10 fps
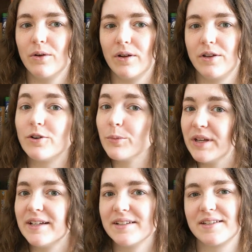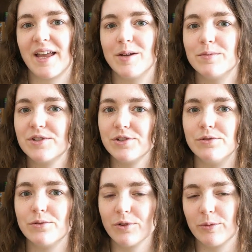Europeans came
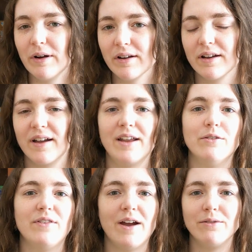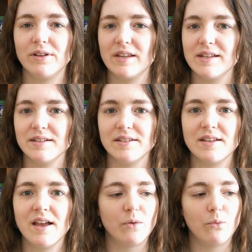to North America and found
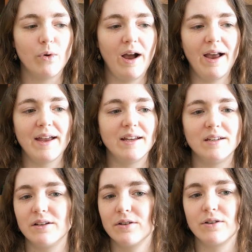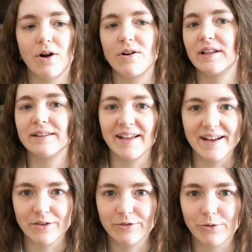these wide
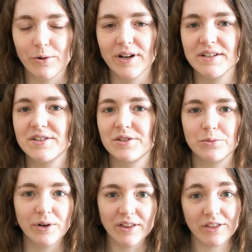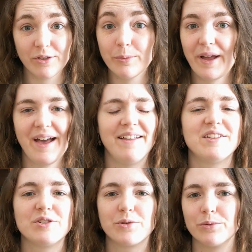garden-like forests with
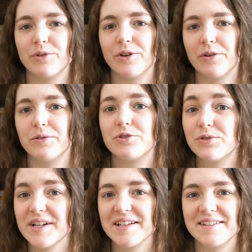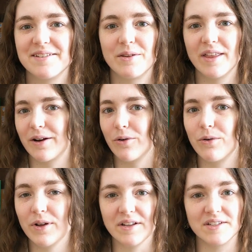paths through the trees that
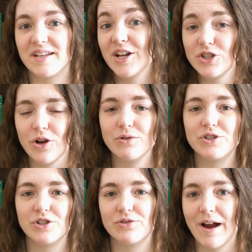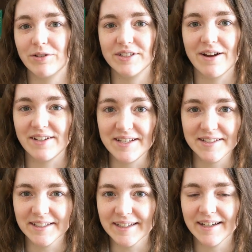a stagecoach could travel down
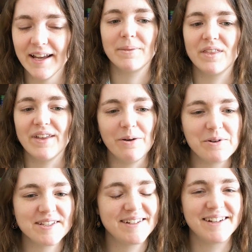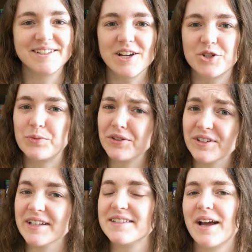easily, that wasn't an untouched
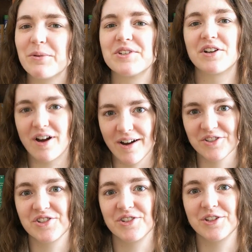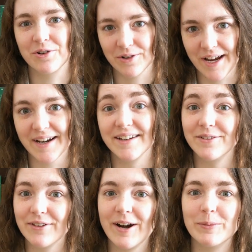wilderness, that was a consciously
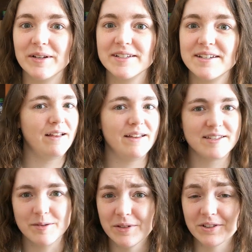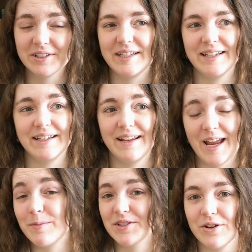created environment. Similarly,
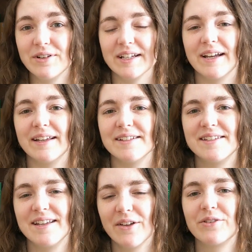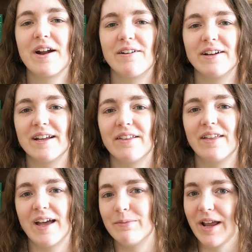Amazonia is the other area
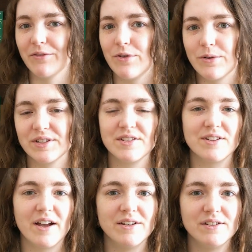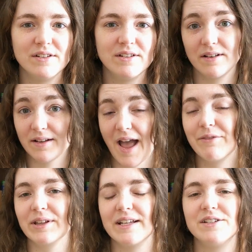that Mann focuses on
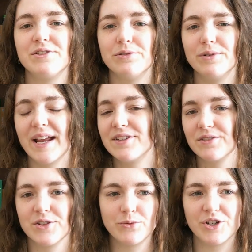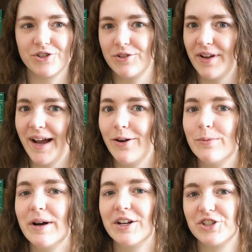heavily to answer this question of
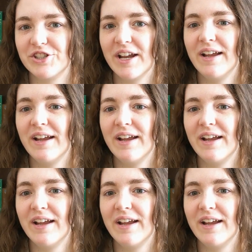how much